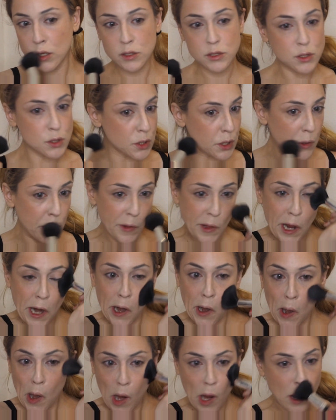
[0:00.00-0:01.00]
Just a little
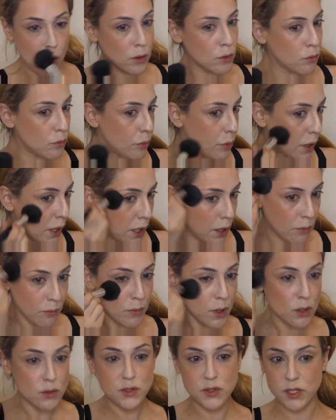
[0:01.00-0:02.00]
there, but
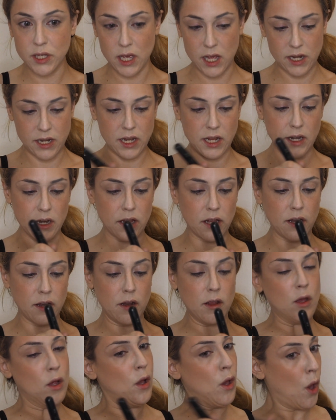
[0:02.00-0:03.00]
mostly I need it
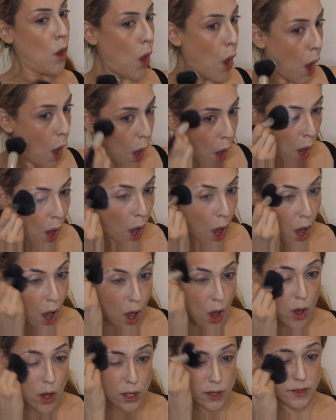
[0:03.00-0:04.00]

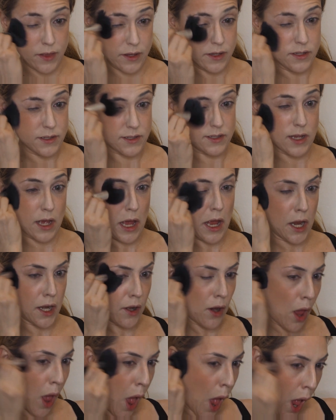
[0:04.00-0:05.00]
on this side.